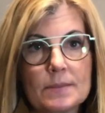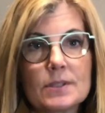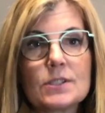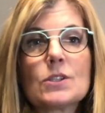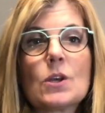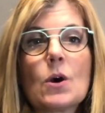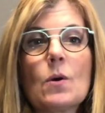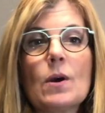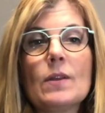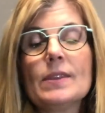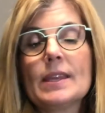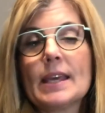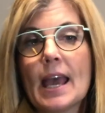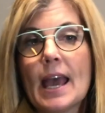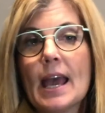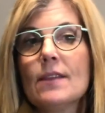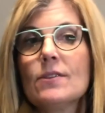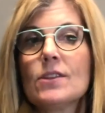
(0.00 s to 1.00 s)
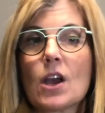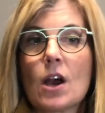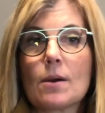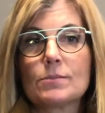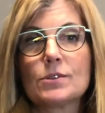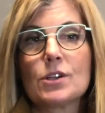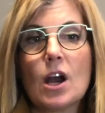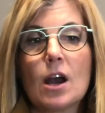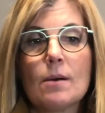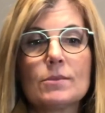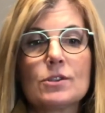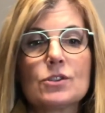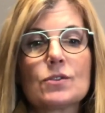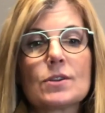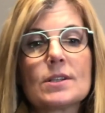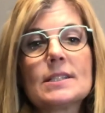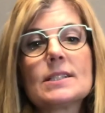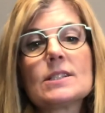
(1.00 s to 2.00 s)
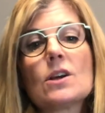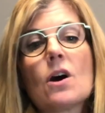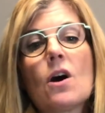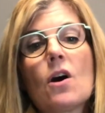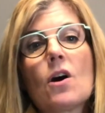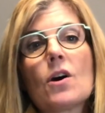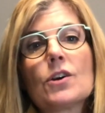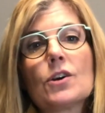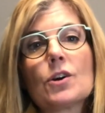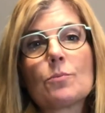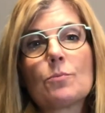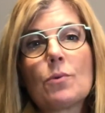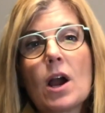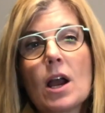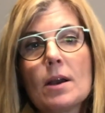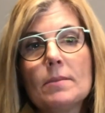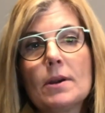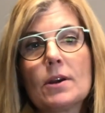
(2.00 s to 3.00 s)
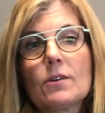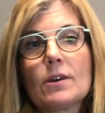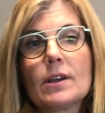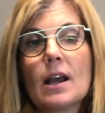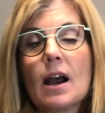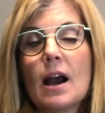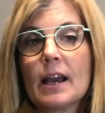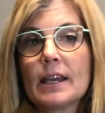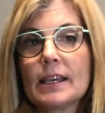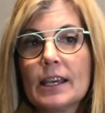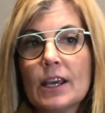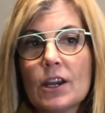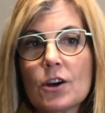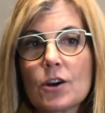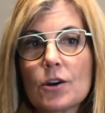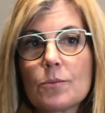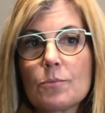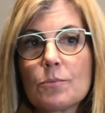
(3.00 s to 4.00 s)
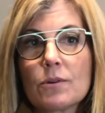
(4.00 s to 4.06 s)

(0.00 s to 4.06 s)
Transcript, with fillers: So in the end, the optometrists are your primary eye care